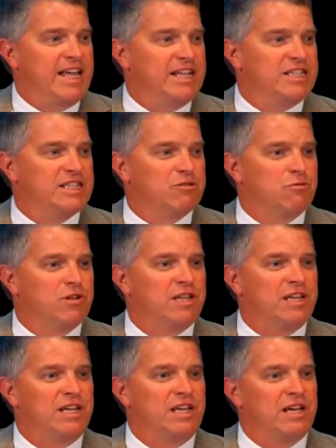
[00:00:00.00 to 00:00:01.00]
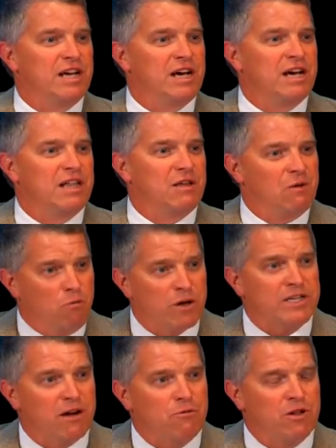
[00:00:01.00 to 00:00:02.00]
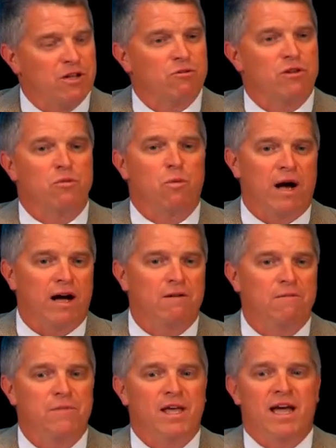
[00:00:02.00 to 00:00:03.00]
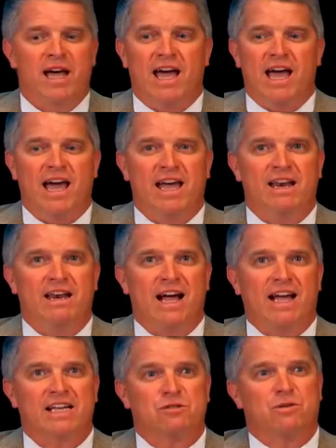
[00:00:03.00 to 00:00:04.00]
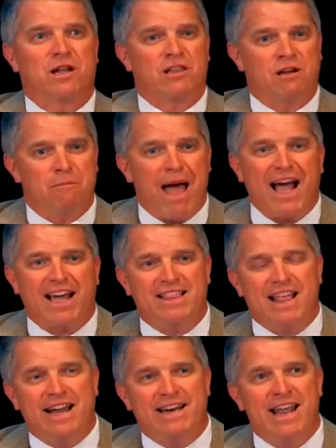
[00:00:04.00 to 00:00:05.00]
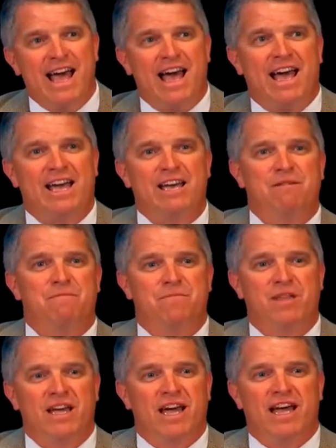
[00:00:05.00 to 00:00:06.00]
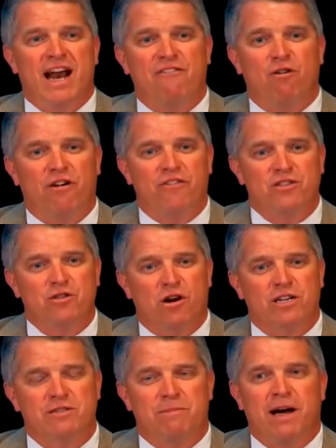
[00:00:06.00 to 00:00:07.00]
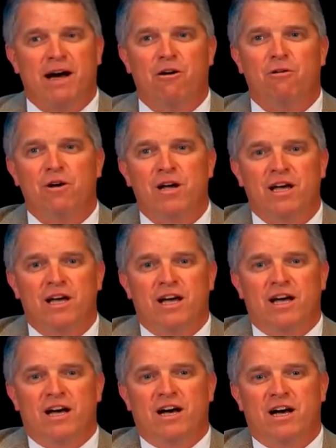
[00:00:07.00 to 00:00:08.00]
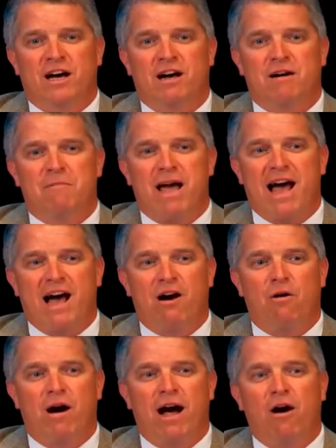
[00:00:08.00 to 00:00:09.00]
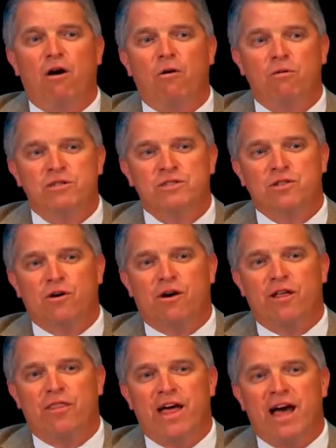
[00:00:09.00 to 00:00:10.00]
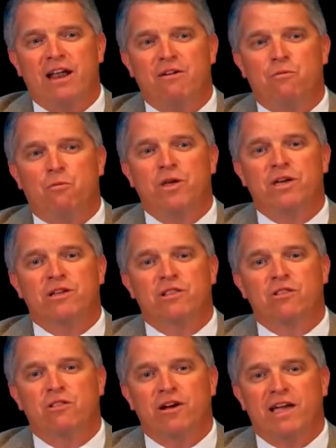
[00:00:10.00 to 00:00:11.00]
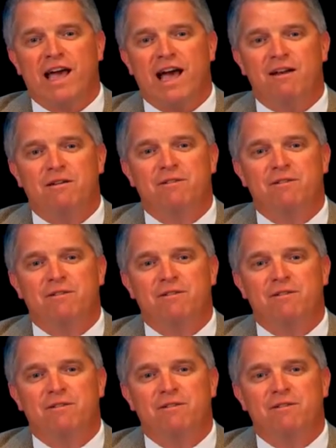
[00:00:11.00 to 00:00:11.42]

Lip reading: it just really it worked out really, really well. And I guess when I look back at that day, and I've often talked about how I always thought that we could look at